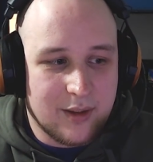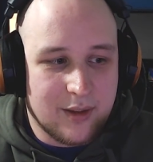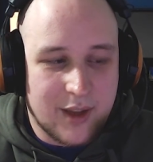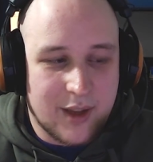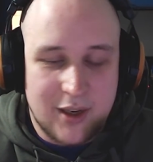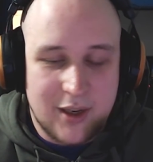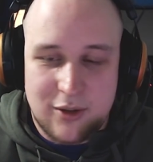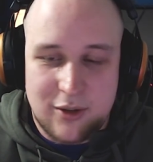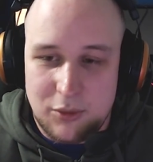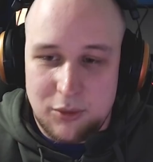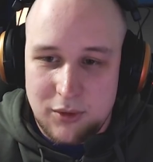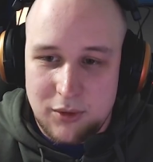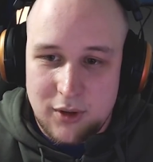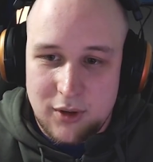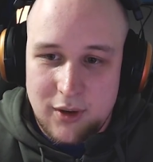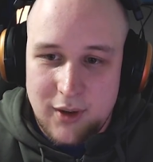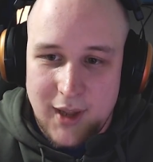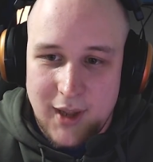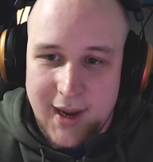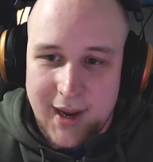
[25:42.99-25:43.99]
they do
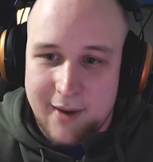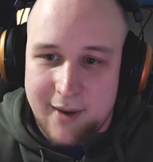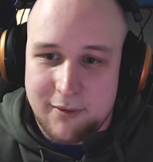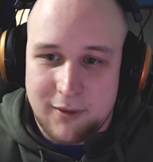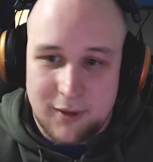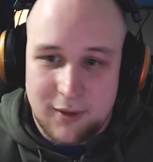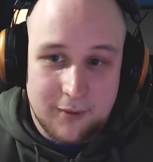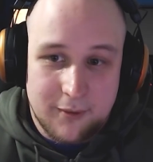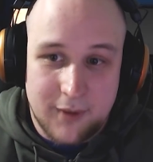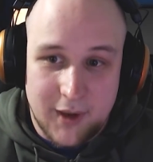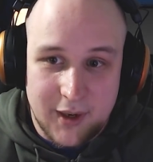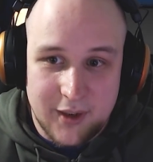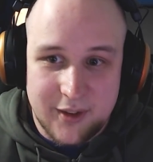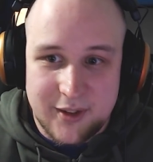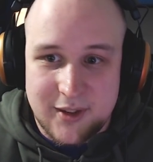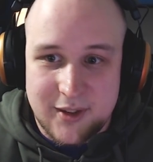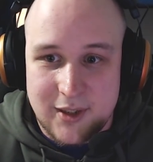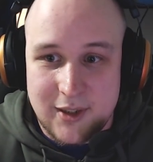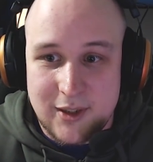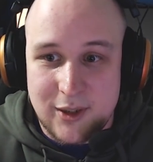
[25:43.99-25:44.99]
not have the
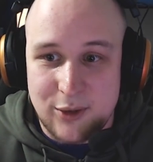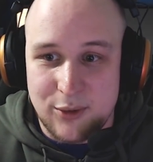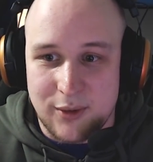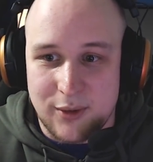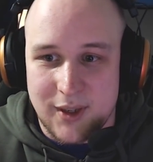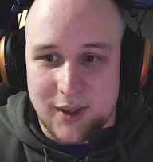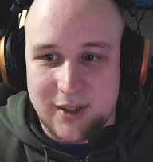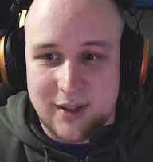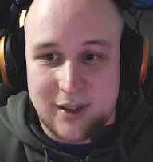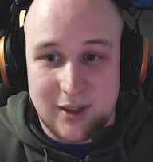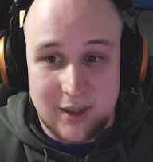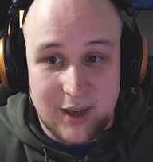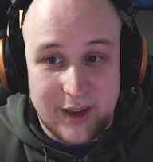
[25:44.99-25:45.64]
funds to do this,